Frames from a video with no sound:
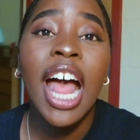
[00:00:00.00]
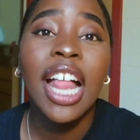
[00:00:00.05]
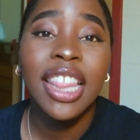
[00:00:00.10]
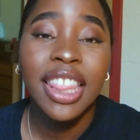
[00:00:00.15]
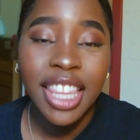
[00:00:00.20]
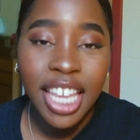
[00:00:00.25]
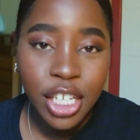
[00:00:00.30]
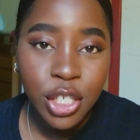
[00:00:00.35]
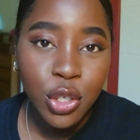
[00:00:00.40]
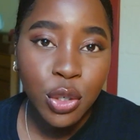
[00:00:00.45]

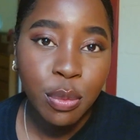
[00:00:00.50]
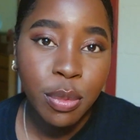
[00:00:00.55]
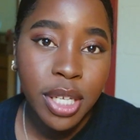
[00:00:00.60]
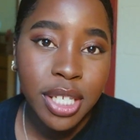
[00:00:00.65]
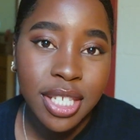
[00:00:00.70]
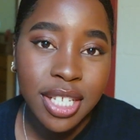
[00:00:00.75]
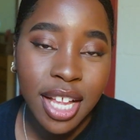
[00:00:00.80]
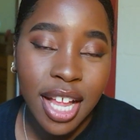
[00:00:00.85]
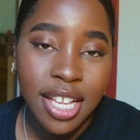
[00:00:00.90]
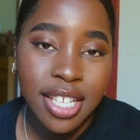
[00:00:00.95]
Lecture-based
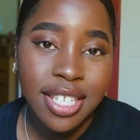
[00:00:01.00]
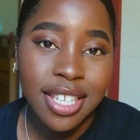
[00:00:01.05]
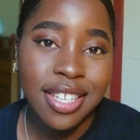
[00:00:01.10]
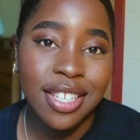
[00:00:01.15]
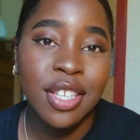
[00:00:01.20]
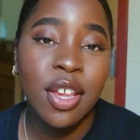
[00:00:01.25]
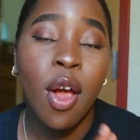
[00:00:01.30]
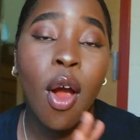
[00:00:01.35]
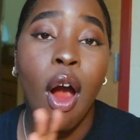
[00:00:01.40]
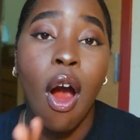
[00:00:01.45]

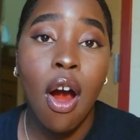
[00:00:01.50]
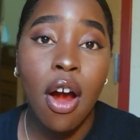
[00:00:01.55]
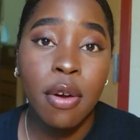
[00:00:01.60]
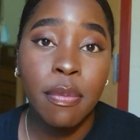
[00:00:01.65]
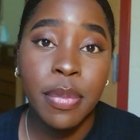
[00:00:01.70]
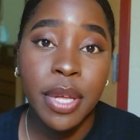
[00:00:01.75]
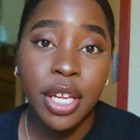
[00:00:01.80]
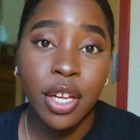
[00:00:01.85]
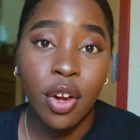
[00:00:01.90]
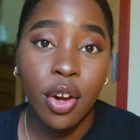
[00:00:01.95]
classes are
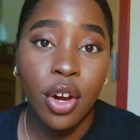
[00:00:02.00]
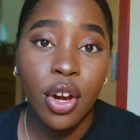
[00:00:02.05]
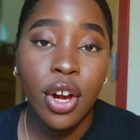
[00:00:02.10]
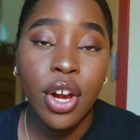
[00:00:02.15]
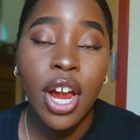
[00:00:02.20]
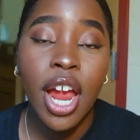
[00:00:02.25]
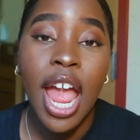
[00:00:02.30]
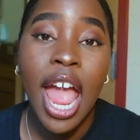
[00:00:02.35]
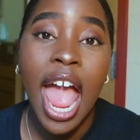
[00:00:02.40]
bigger,